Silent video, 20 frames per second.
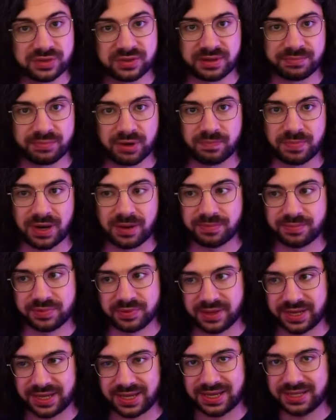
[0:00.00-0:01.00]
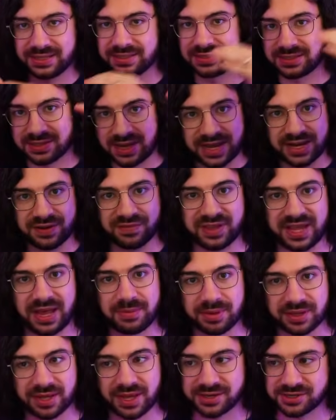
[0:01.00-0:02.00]
that pop up like inside of the
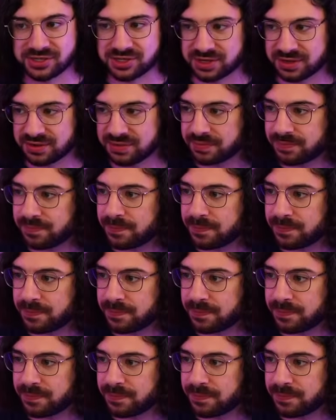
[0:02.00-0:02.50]
application.